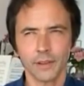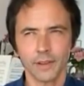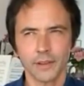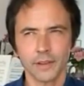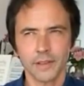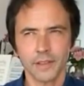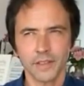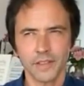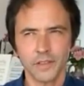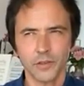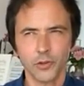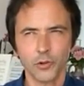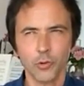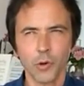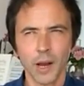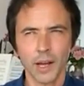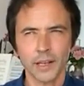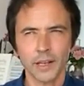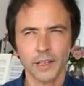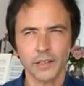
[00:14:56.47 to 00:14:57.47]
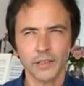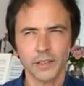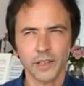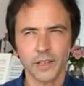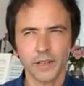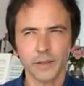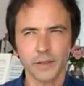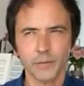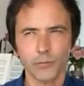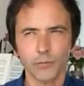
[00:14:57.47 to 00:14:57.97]
this
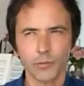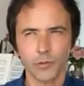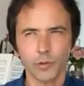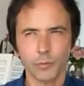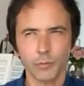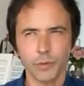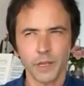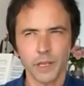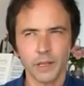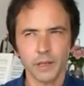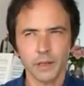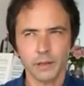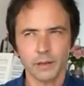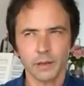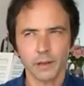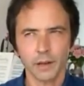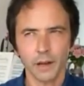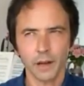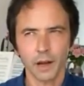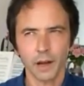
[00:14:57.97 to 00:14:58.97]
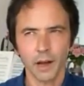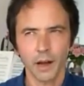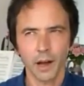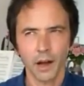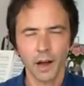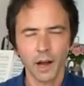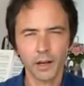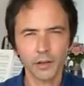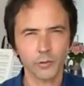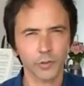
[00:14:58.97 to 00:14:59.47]
duality would be
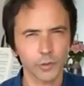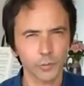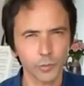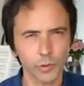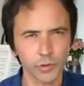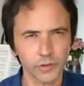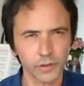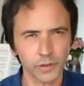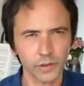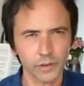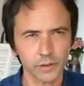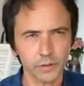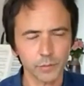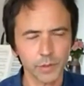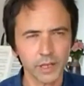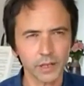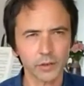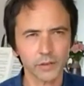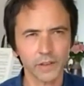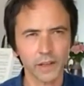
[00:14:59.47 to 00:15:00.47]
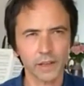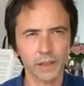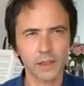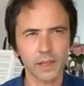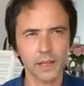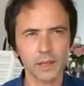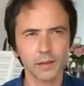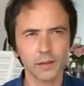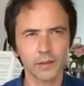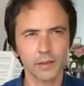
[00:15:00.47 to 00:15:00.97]
100%, because I
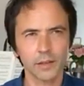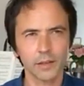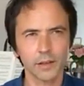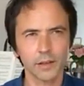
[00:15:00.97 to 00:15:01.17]
think